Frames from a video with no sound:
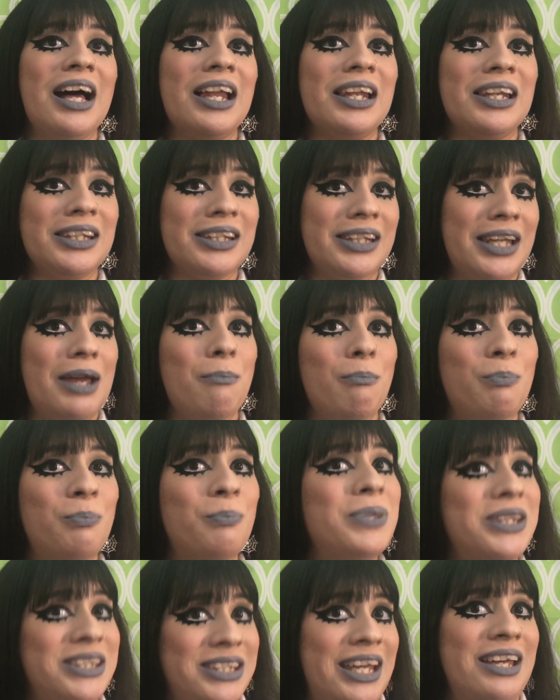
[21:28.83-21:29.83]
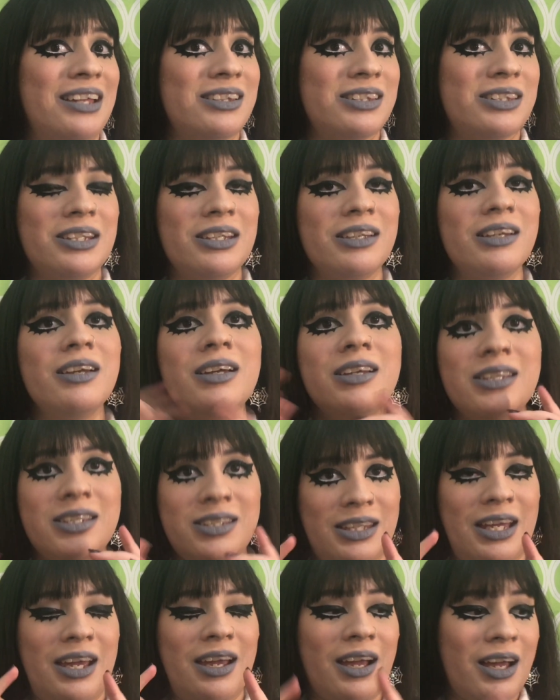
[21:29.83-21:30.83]
lip tint
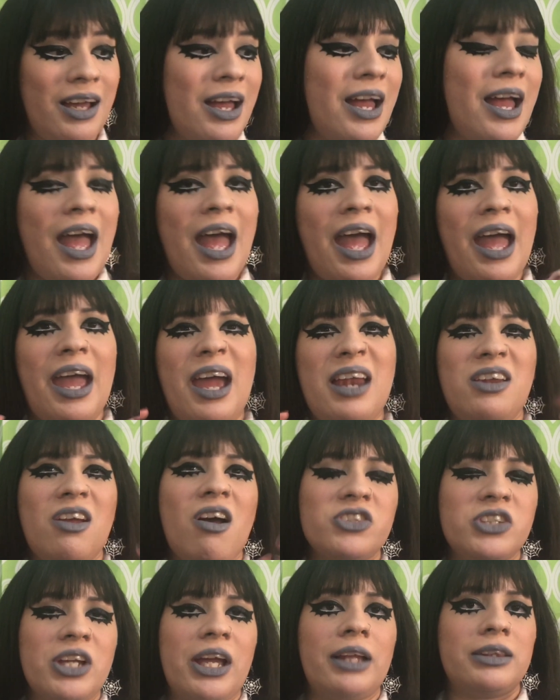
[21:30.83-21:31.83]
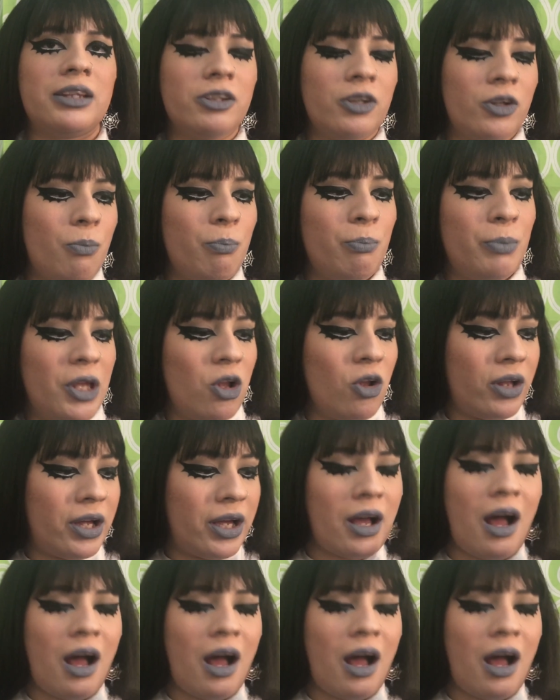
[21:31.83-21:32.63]
stick. And you also get the little Milk